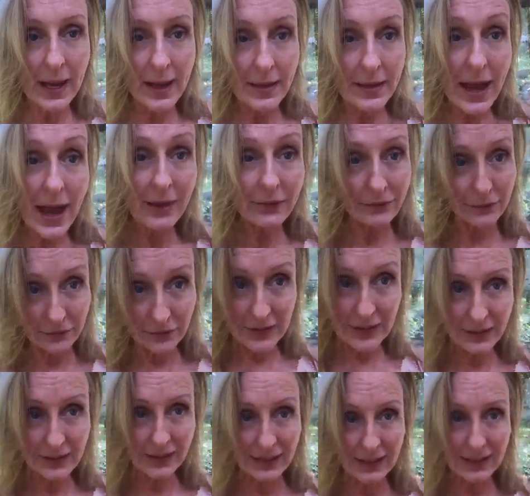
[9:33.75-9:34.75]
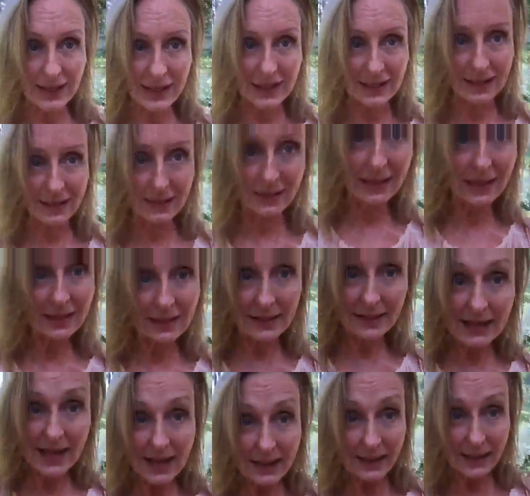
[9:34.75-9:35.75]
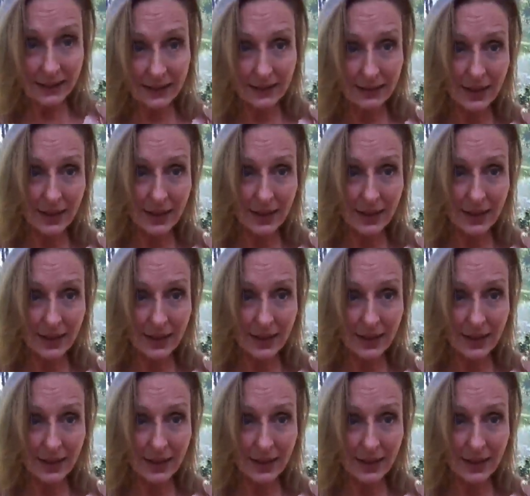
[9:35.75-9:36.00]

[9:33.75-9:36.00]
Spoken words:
that feeling is ecstatic.